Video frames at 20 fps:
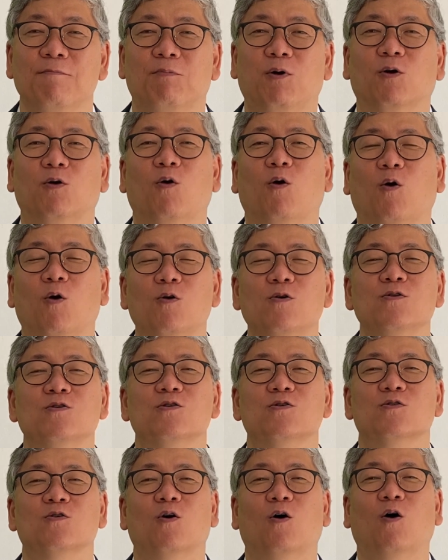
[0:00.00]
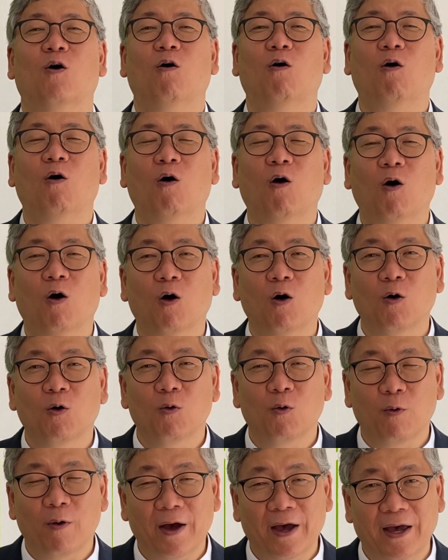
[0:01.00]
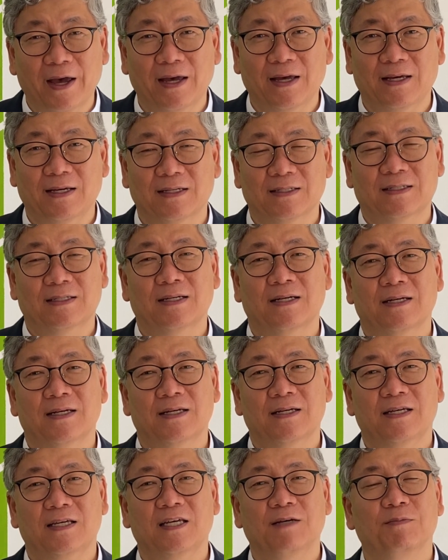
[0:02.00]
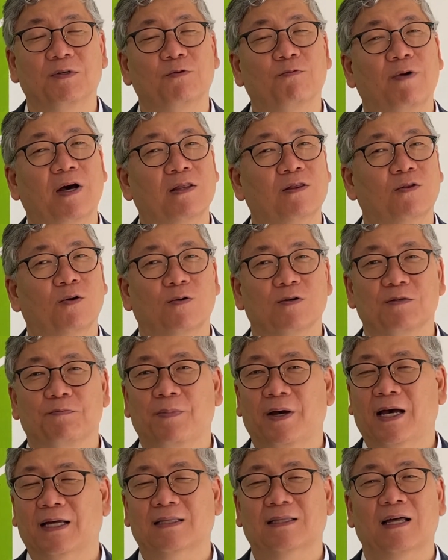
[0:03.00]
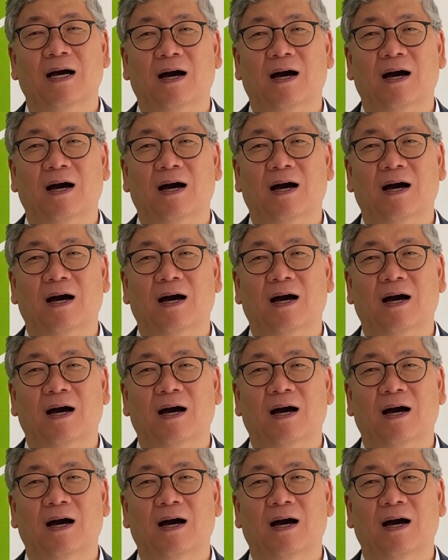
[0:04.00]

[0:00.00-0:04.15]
but also always, even when those bad